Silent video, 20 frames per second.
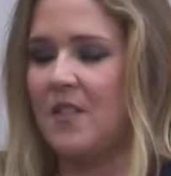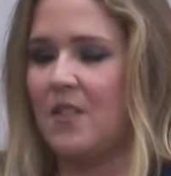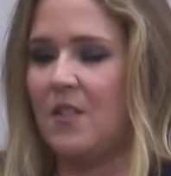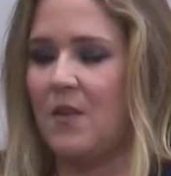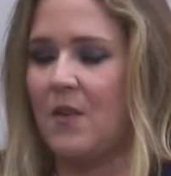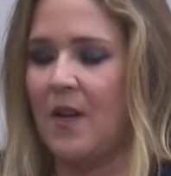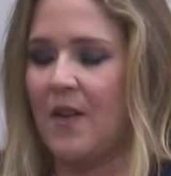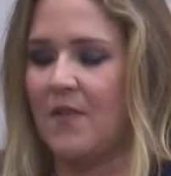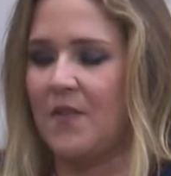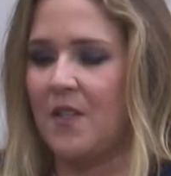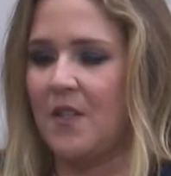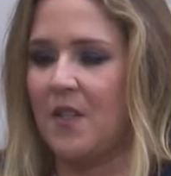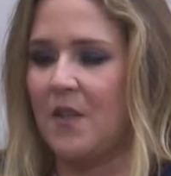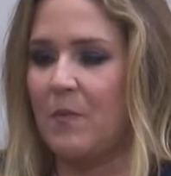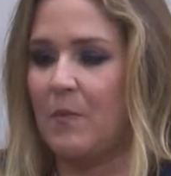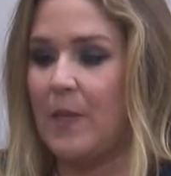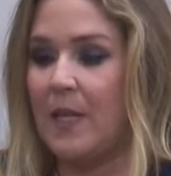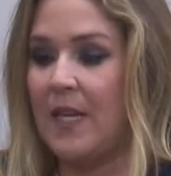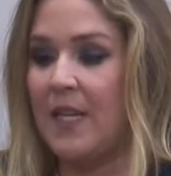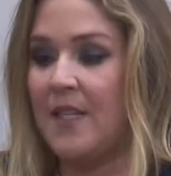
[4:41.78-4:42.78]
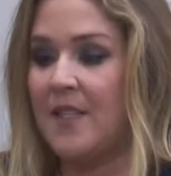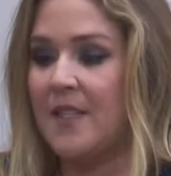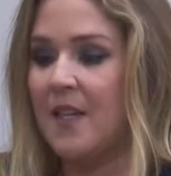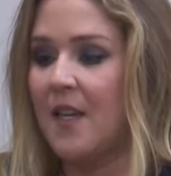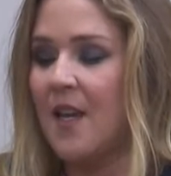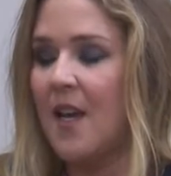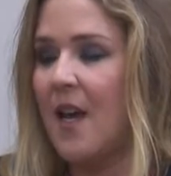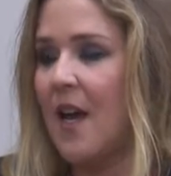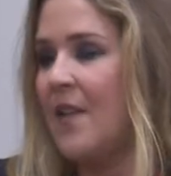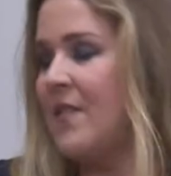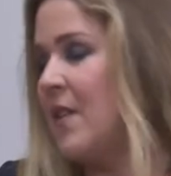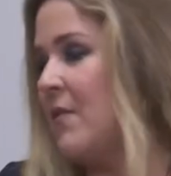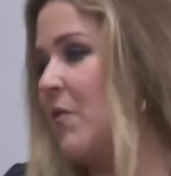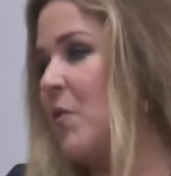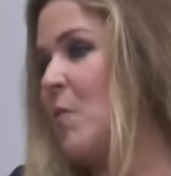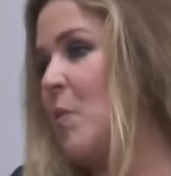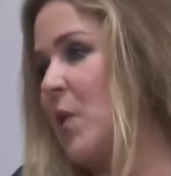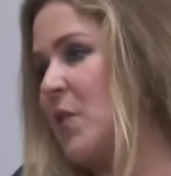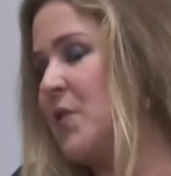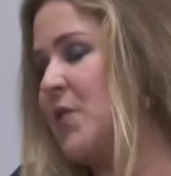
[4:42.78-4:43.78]
you have to complete. And then for
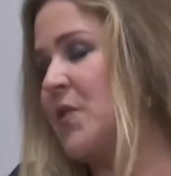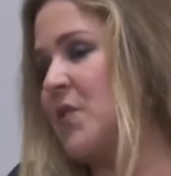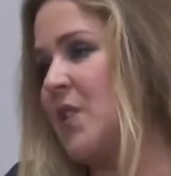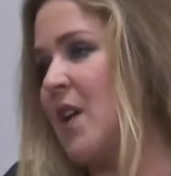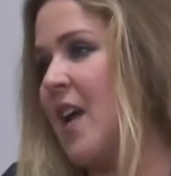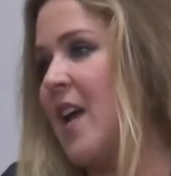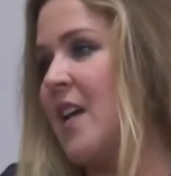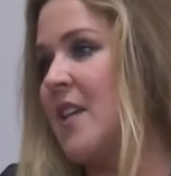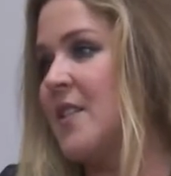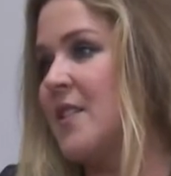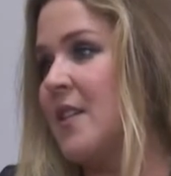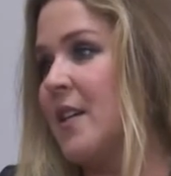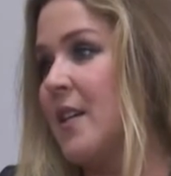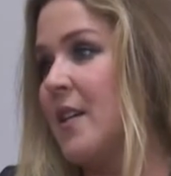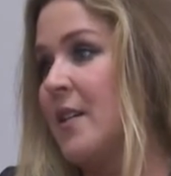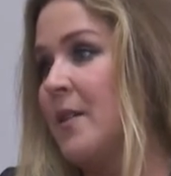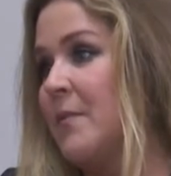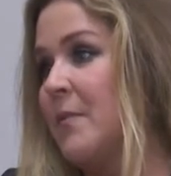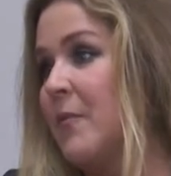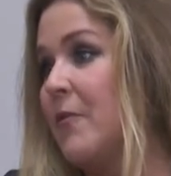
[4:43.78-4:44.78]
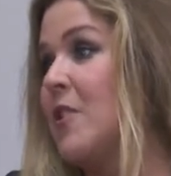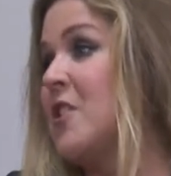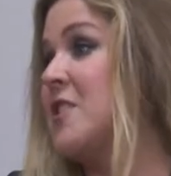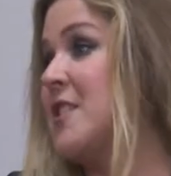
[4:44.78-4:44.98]
Brussels, I had French